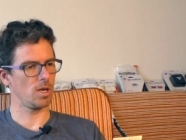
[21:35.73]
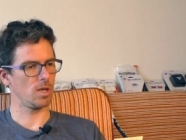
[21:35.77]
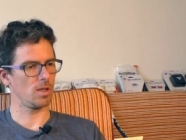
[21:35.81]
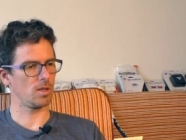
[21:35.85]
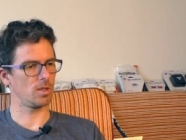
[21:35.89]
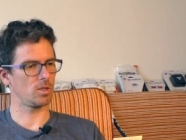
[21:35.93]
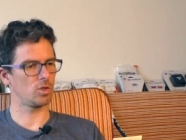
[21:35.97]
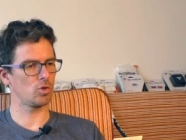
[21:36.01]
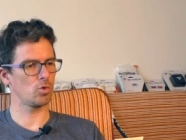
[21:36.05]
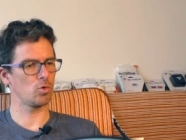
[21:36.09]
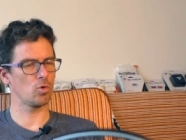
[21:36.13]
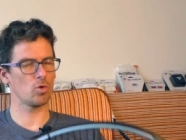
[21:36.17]

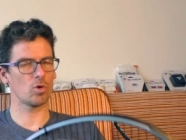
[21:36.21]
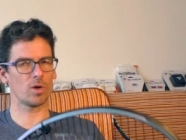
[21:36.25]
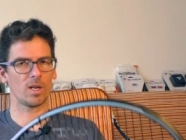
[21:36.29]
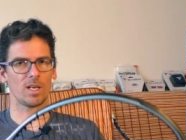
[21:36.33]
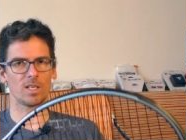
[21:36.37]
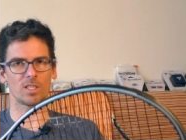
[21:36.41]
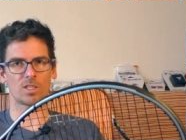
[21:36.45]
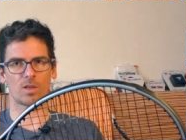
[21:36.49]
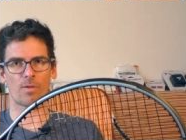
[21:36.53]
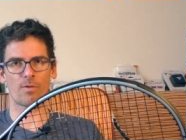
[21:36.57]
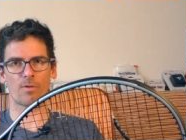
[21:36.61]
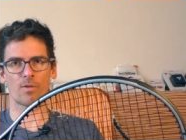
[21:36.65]
The tour
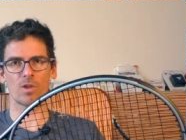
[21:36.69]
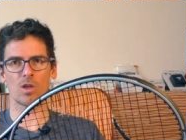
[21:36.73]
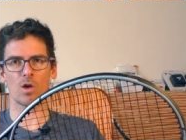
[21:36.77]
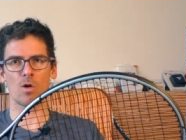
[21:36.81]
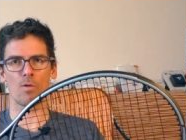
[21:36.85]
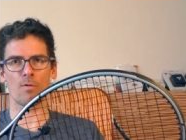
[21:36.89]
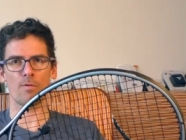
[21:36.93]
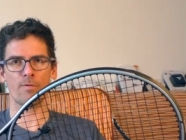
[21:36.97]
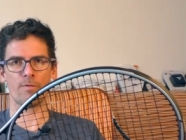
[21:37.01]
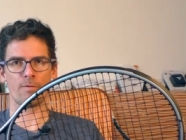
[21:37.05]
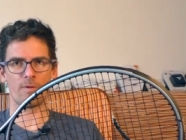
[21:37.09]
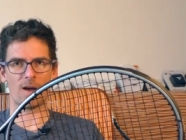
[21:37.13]
is
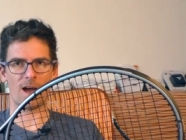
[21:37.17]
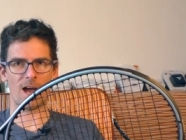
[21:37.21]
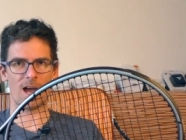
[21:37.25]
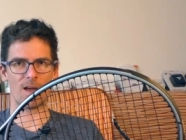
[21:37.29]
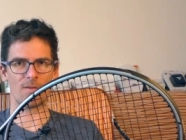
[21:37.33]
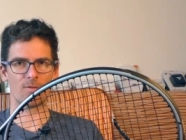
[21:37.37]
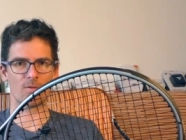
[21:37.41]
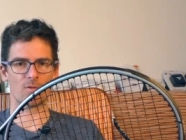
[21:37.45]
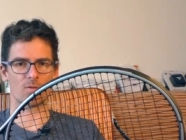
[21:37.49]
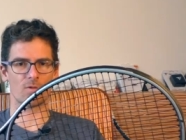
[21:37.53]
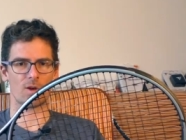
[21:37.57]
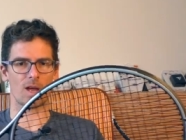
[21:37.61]

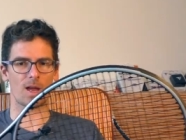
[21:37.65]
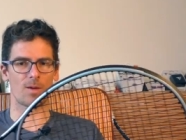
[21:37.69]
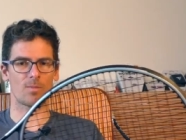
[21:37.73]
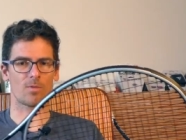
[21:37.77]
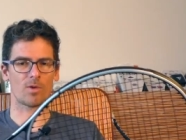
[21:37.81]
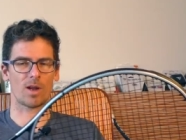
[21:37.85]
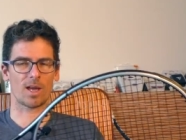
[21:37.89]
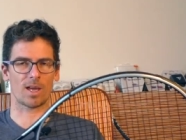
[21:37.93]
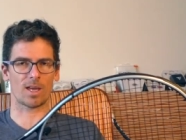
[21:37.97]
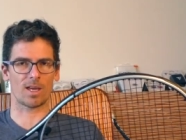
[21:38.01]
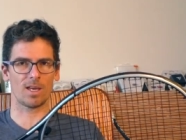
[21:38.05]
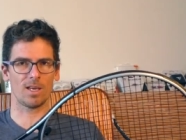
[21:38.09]
305 gram
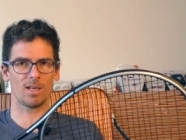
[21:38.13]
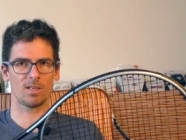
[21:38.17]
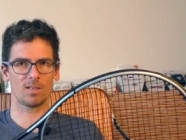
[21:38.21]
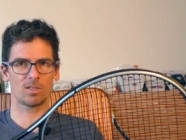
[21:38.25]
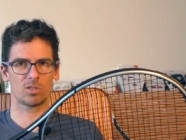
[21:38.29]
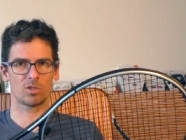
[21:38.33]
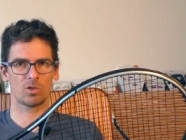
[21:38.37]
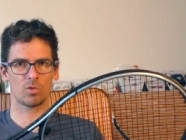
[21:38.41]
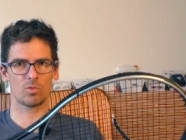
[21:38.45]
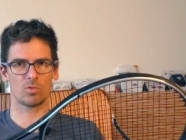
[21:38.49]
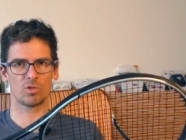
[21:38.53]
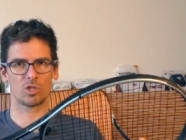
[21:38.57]
racket,
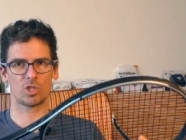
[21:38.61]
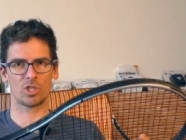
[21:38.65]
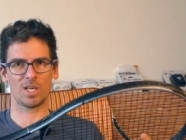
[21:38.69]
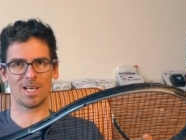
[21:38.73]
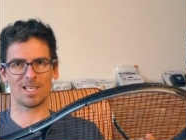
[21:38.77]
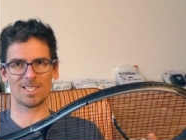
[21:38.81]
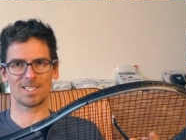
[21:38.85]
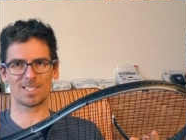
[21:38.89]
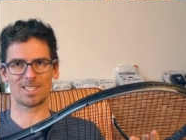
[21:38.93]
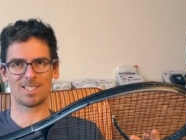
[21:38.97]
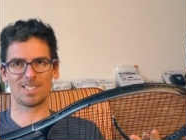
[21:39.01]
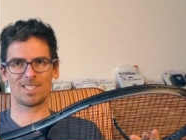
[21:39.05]
so
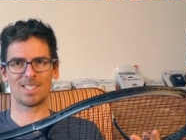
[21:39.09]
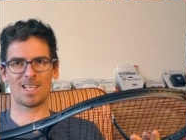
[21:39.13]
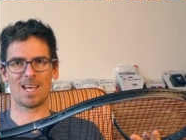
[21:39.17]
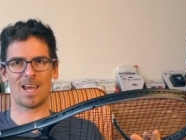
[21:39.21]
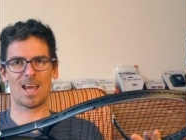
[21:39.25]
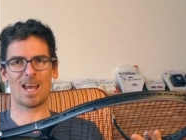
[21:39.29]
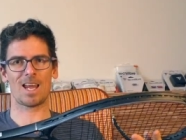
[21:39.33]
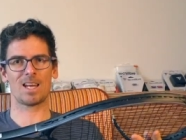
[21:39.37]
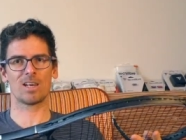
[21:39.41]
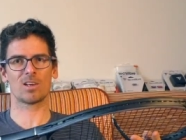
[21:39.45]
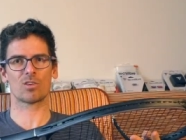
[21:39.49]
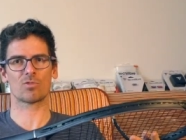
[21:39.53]
just
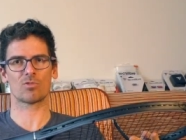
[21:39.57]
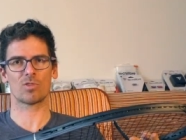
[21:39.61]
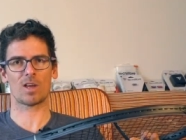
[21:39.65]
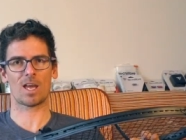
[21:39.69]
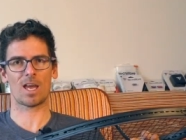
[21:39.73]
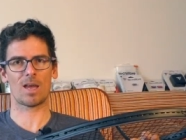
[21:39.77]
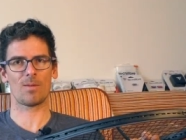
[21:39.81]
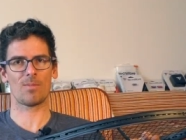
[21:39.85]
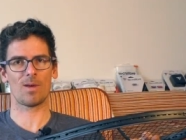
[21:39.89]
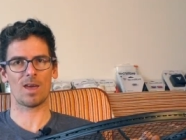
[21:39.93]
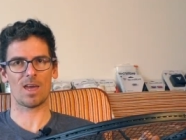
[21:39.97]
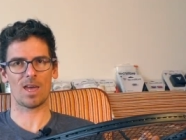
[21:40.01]
10
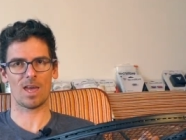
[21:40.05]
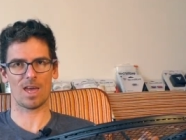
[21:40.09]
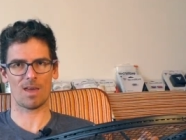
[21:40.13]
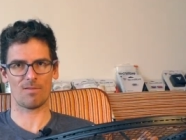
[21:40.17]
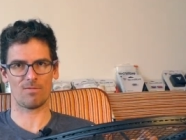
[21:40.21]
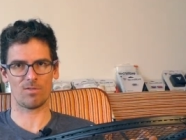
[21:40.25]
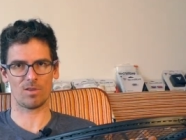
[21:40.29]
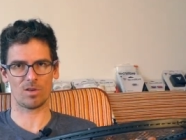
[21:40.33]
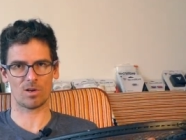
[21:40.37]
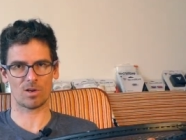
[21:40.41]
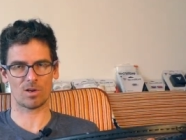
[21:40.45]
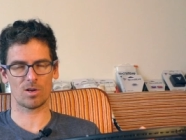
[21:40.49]
gram
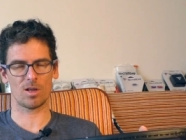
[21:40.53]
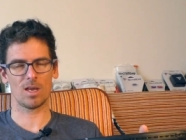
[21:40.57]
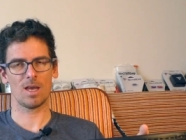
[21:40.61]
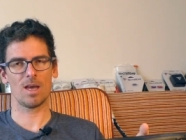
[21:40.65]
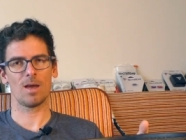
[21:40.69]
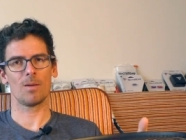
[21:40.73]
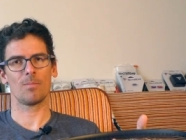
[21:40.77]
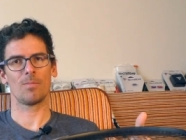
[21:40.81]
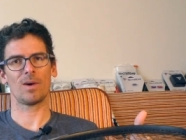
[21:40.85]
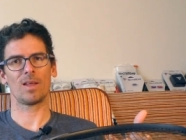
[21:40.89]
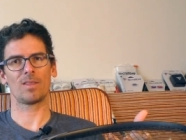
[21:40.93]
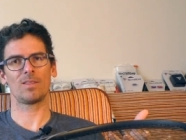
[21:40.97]
heavier,
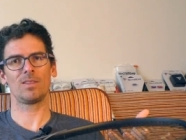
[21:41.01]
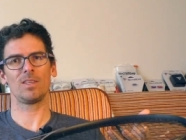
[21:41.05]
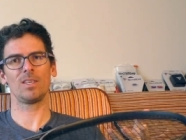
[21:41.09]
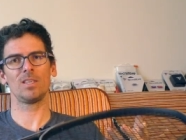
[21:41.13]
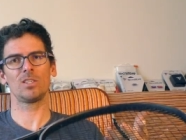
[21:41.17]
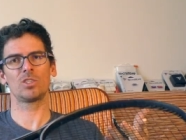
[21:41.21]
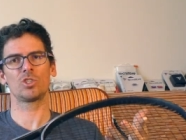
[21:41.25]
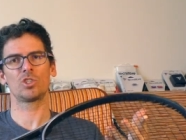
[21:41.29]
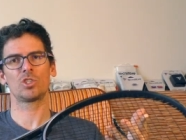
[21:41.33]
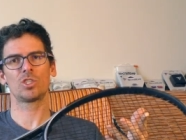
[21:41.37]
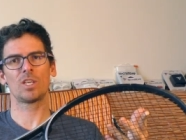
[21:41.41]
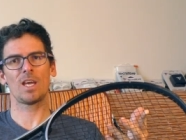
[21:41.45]
but
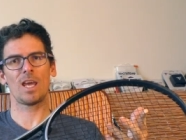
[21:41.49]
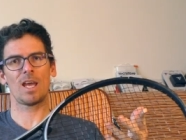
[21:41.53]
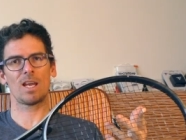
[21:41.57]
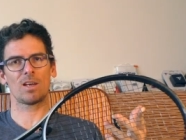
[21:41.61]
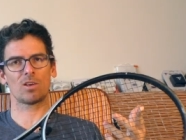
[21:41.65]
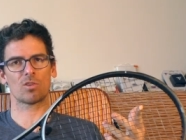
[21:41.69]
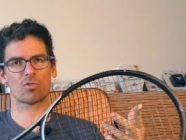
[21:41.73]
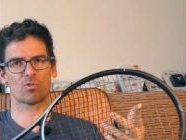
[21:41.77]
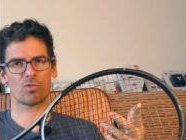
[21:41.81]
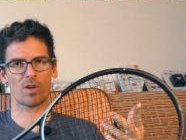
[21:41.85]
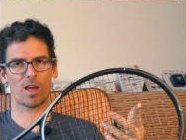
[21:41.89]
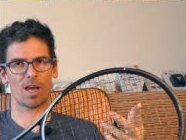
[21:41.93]
these
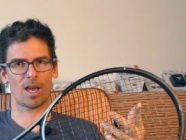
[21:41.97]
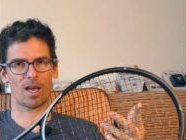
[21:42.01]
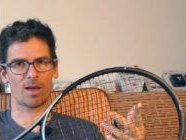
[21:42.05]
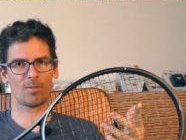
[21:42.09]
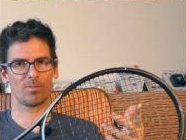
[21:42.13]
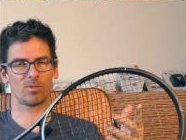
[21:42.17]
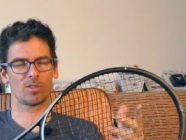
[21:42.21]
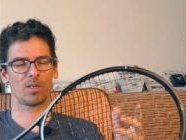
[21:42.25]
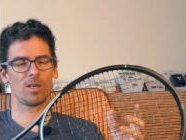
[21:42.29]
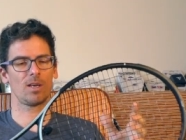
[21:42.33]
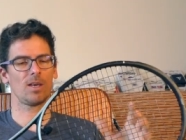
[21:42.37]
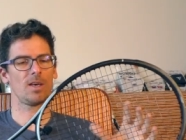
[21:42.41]
10
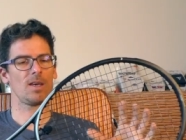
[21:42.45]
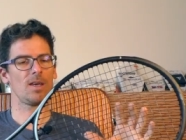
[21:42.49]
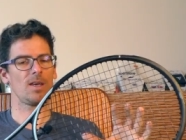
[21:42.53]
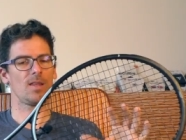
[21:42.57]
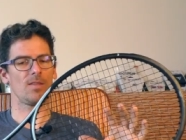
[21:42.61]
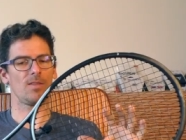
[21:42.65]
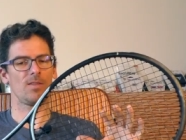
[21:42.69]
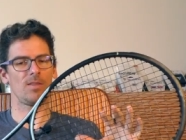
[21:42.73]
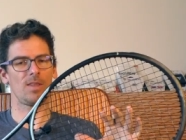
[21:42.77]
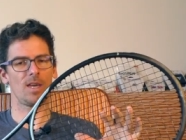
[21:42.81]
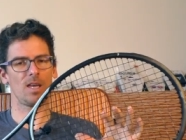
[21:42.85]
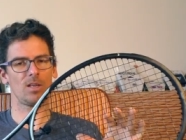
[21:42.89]
grams
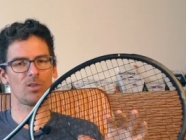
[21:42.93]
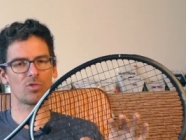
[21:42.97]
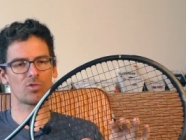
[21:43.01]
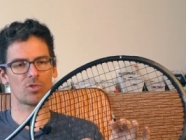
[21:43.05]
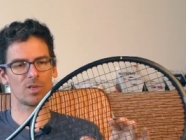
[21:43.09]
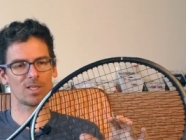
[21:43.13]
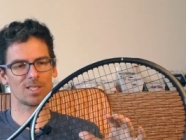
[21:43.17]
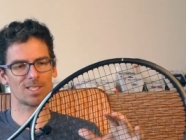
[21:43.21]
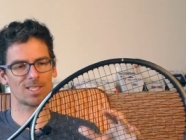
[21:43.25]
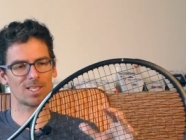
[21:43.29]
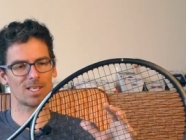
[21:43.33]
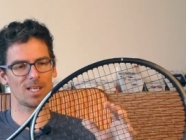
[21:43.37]
they
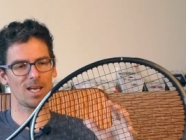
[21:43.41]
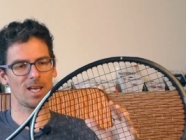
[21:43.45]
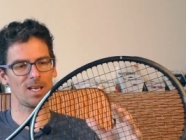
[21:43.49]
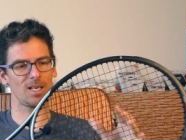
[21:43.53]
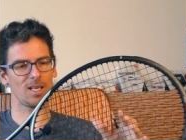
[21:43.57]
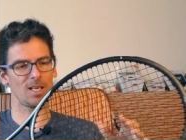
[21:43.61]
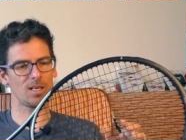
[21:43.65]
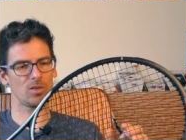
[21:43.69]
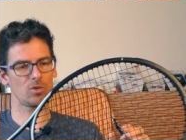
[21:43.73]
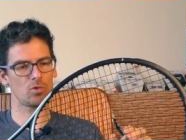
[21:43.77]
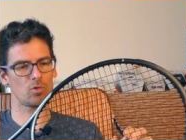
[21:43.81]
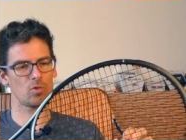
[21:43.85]
translate
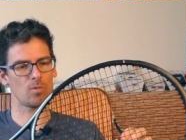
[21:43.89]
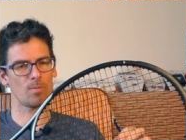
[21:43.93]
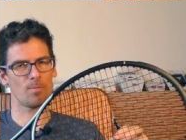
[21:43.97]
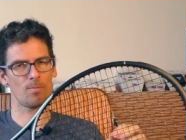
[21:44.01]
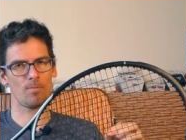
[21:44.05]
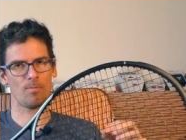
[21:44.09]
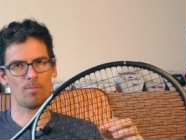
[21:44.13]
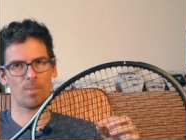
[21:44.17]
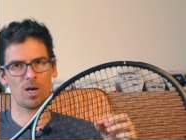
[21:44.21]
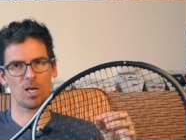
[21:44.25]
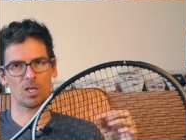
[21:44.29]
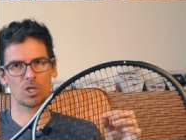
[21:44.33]
into
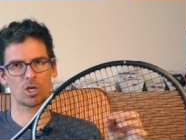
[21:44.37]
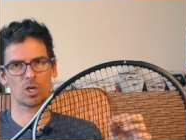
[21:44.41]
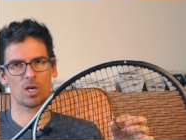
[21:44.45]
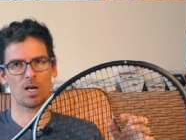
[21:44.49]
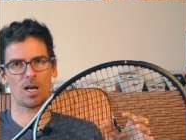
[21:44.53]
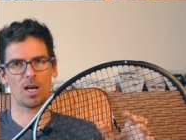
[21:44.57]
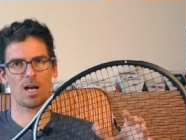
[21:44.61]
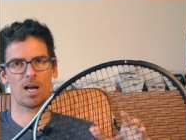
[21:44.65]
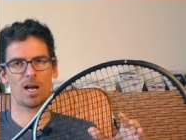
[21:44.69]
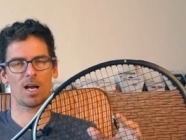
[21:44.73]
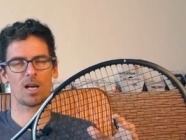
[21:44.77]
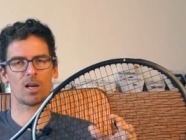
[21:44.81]
much
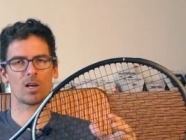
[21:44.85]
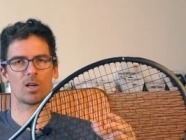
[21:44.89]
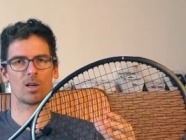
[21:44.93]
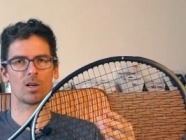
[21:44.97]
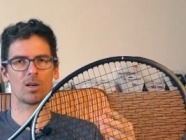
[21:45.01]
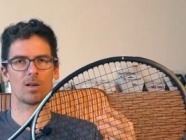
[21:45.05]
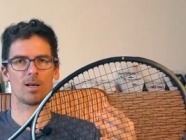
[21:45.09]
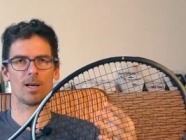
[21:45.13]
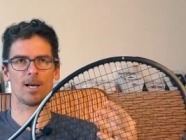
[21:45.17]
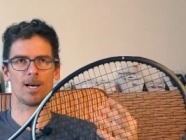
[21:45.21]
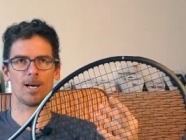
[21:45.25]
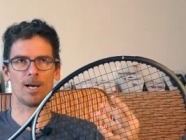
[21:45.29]

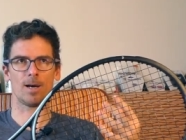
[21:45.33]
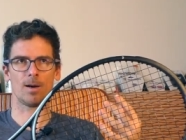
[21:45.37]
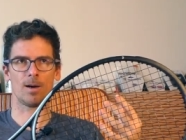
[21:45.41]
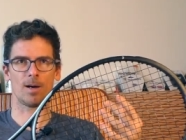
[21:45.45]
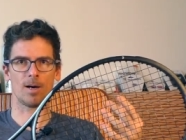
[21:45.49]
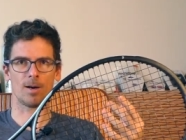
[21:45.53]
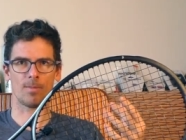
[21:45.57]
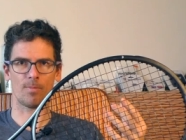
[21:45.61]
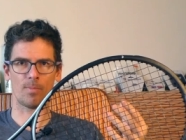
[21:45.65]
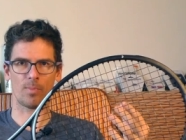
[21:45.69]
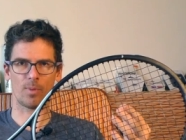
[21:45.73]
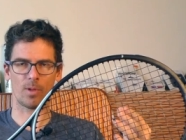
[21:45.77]
higher
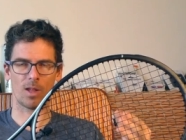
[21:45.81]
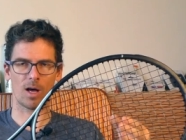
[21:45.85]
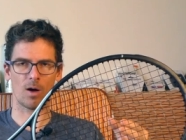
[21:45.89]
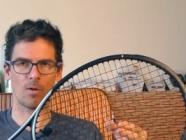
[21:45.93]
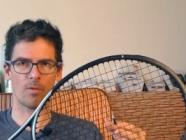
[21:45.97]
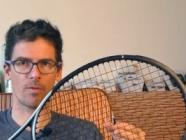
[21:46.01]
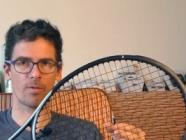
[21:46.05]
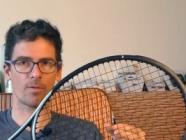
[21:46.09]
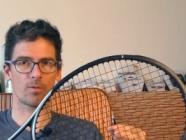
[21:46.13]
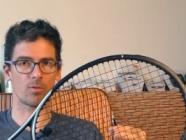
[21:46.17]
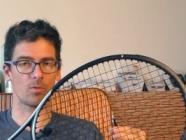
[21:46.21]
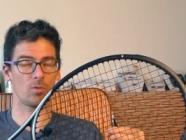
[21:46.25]
uh, plow
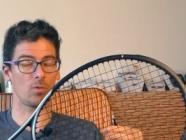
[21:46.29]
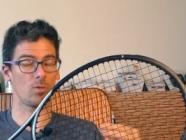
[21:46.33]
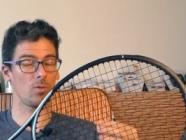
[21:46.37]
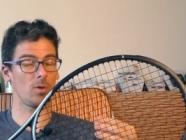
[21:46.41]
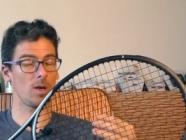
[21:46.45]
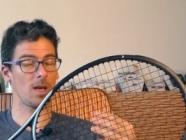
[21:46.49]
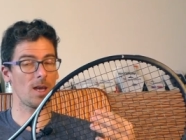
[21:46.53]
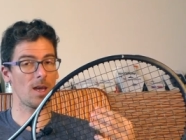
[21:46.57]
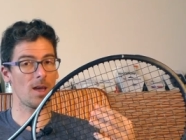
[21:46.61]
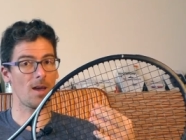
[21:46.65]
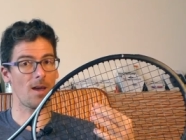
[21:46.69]
through,